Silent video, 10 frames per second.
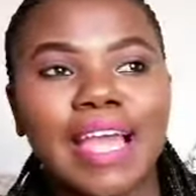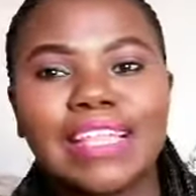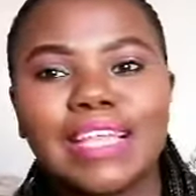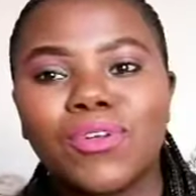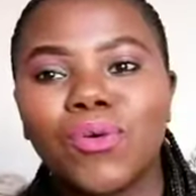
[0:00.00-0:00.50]

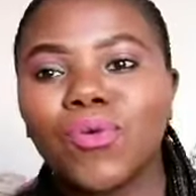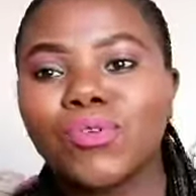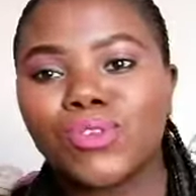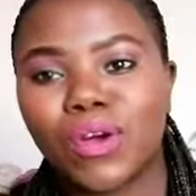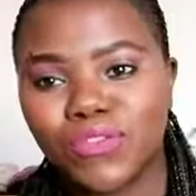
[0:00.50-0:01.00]
And then
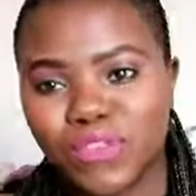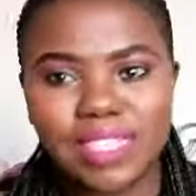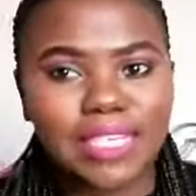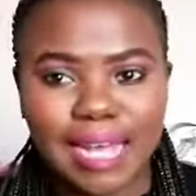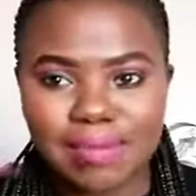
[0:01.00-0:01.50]
all
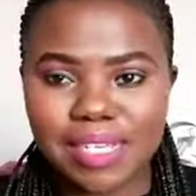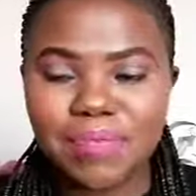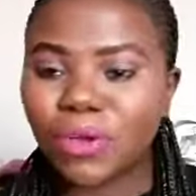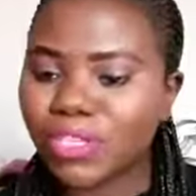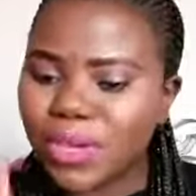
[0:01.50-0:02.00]
Scofield comes
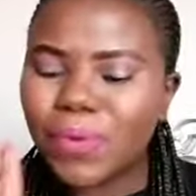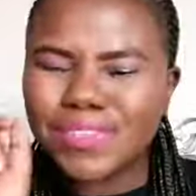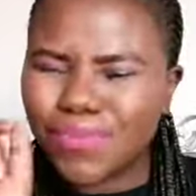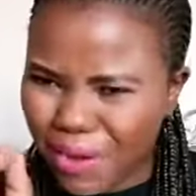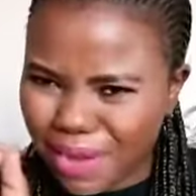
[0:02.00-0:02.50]
in because he
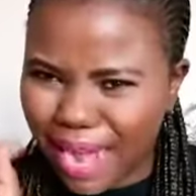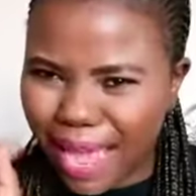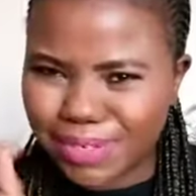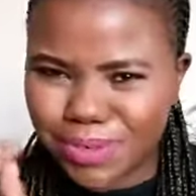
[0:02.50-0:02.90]
was very loud.